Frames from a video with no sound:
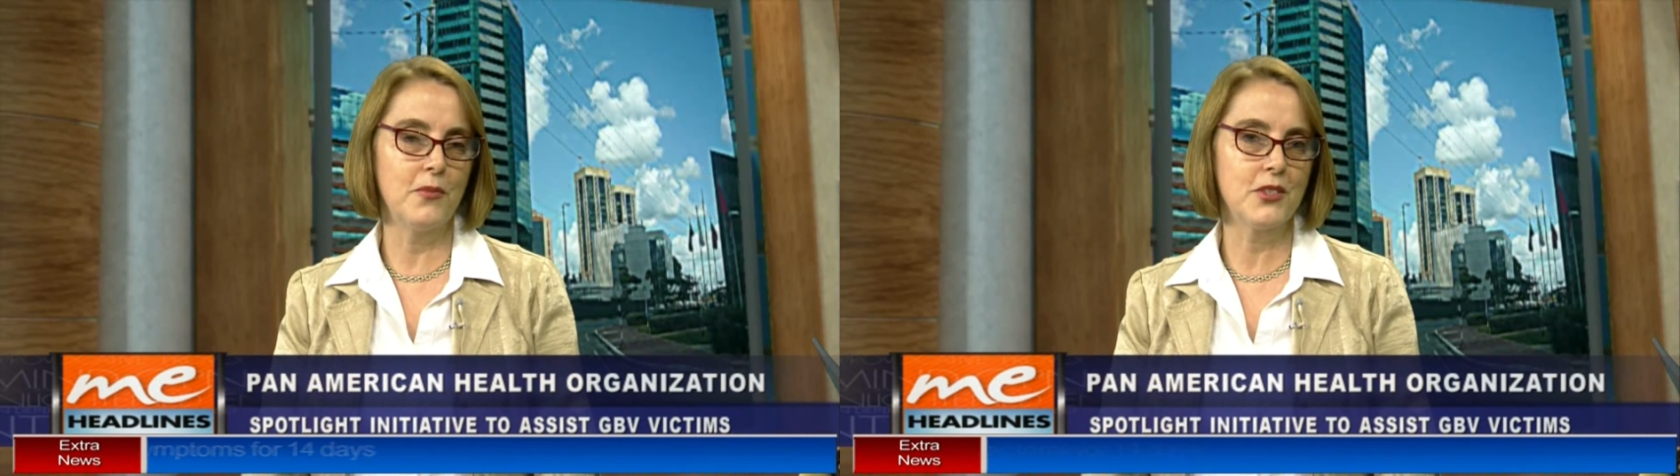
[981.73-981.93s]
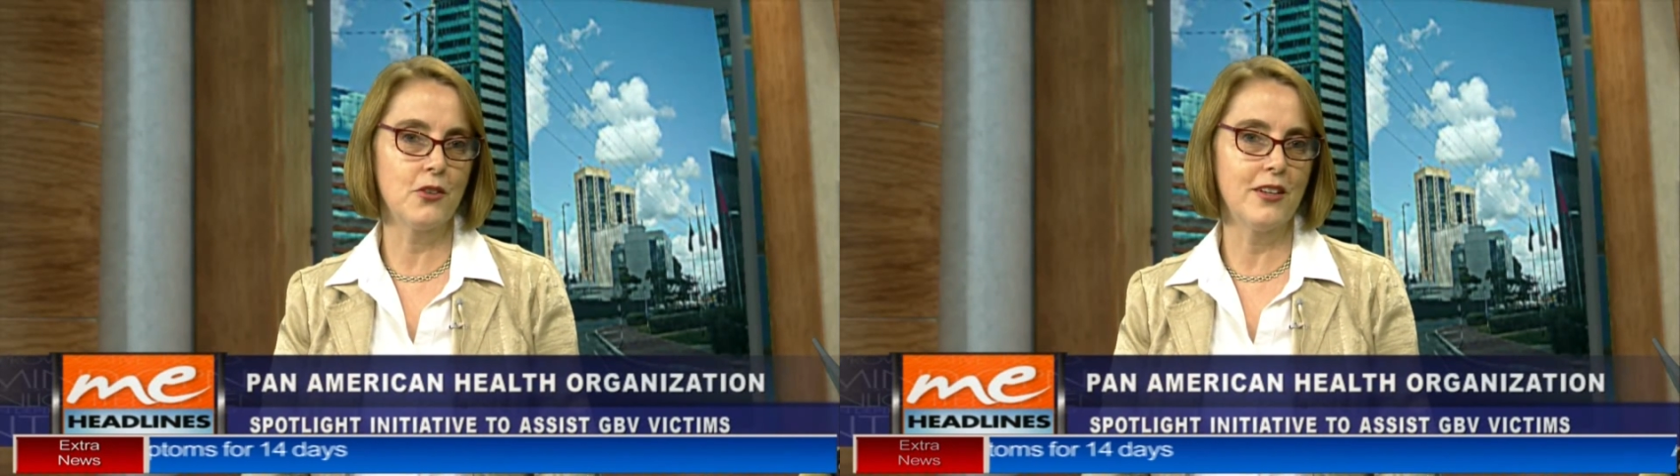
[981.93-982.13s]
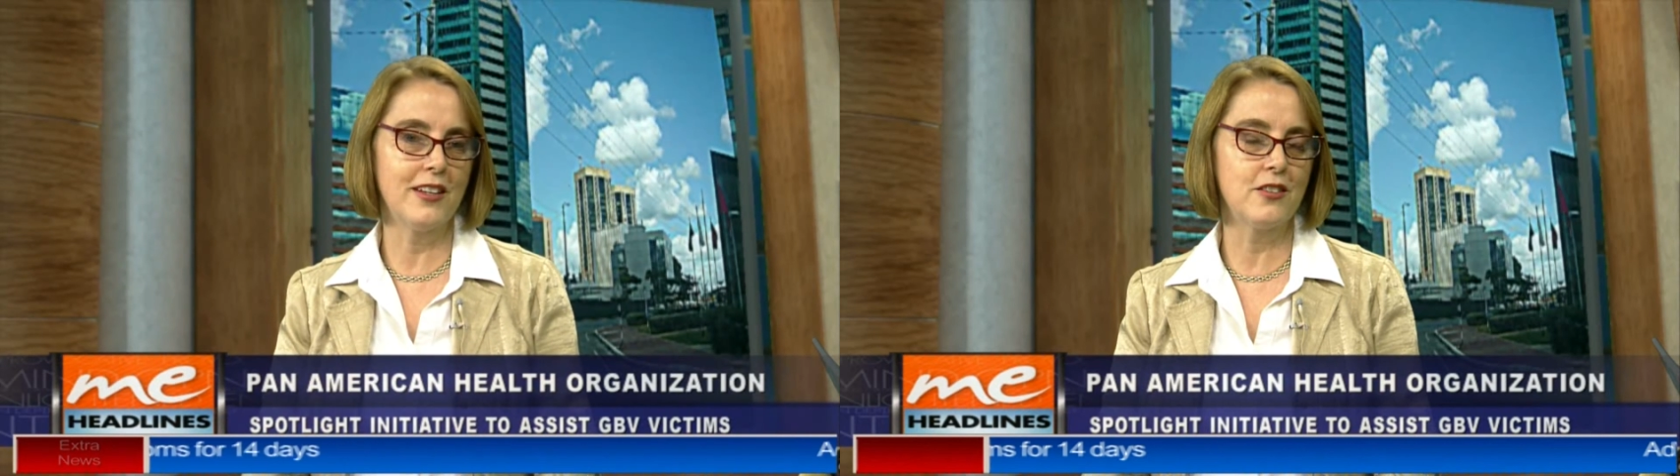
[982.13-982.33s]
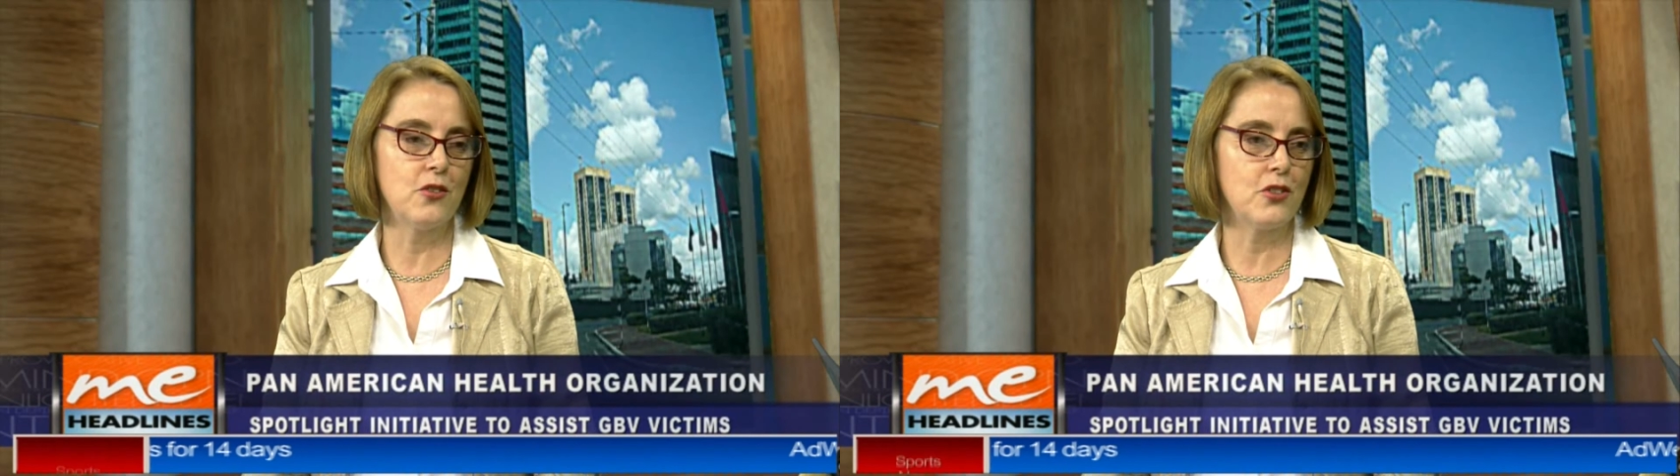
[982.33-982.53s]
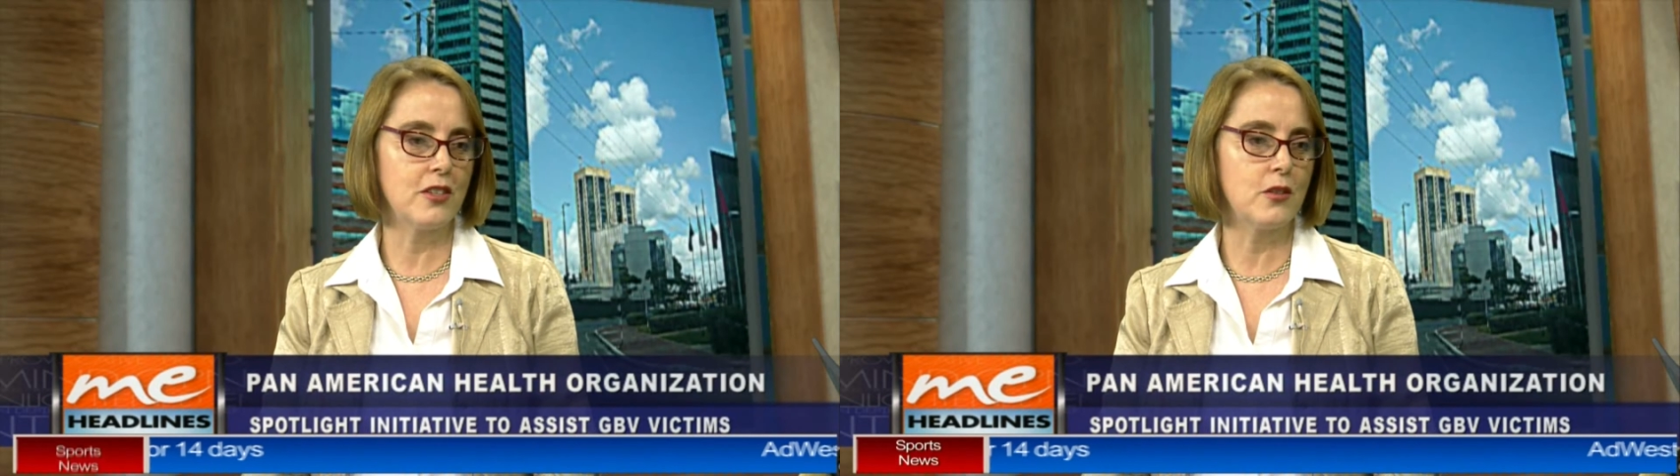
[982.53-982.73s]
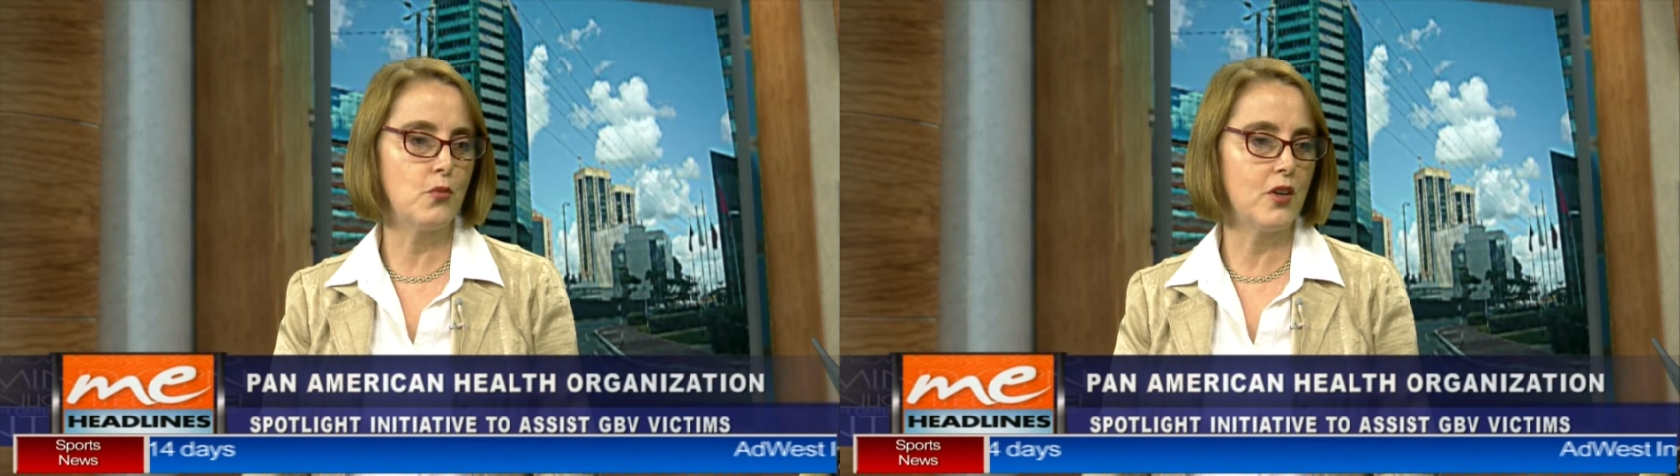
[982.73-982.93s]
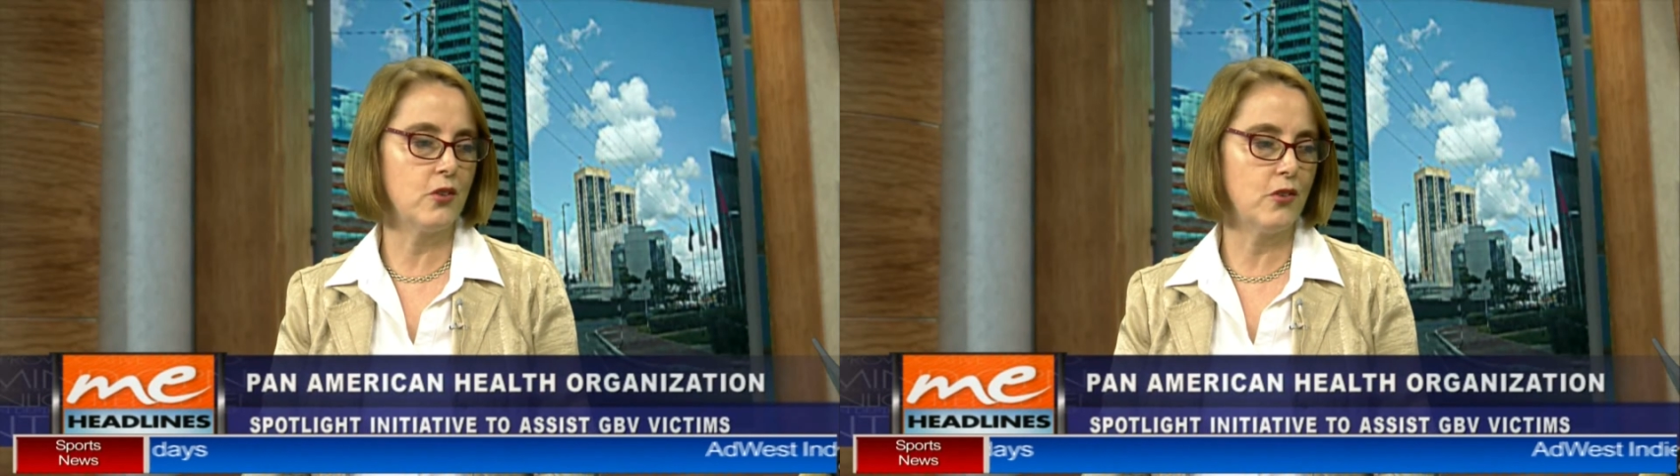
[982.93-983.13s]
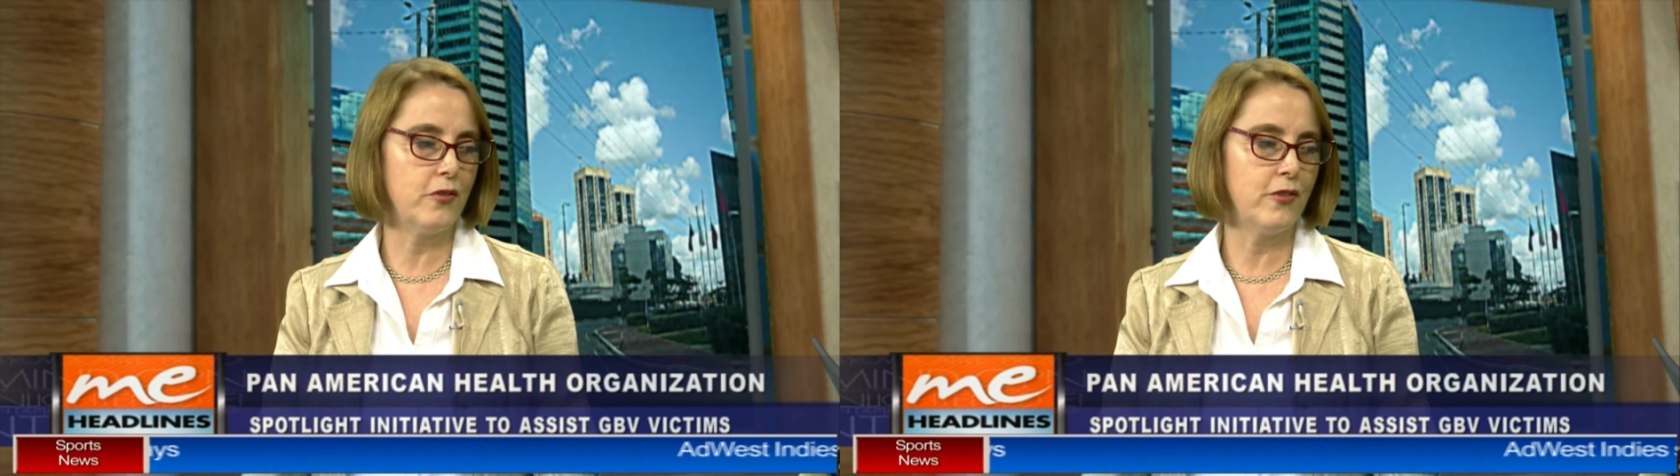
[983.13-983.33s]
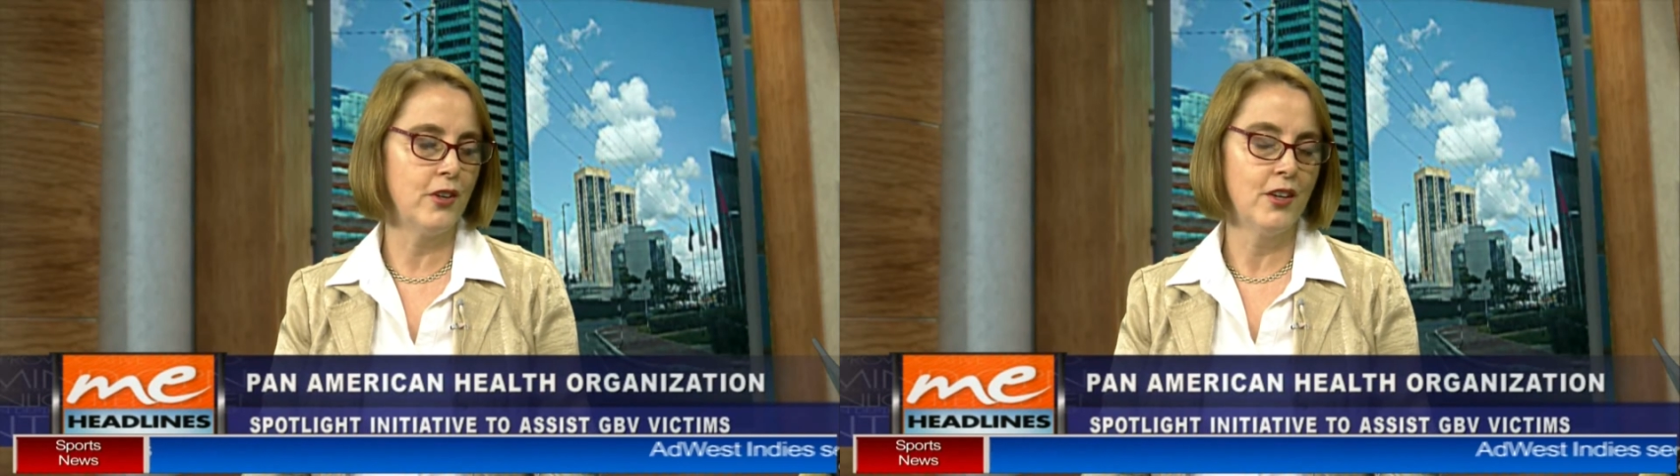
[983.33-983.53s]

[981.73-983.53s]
so that it's not just a one-off.